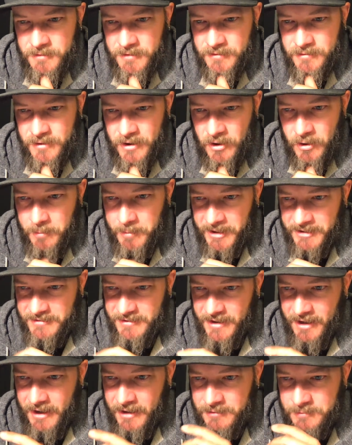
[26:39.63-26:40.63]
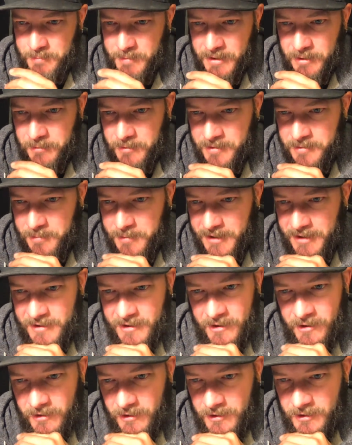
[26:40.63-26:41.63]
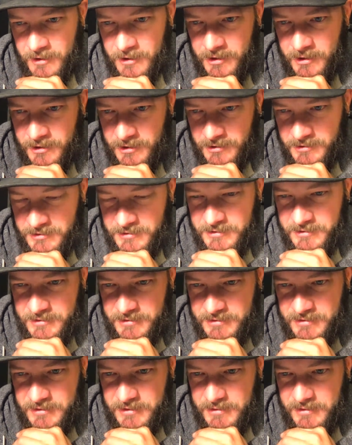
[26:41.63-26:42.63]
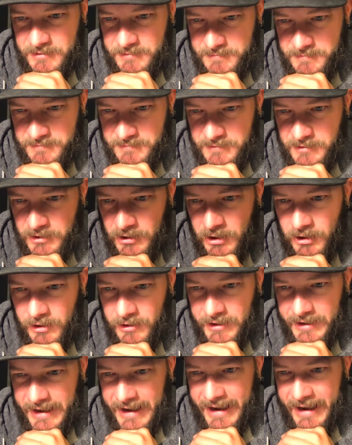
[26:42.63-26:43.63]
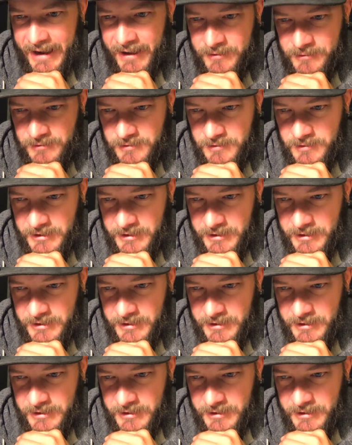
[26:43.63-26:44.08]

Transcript: comments, guys. Bear with me. They are hauling ass through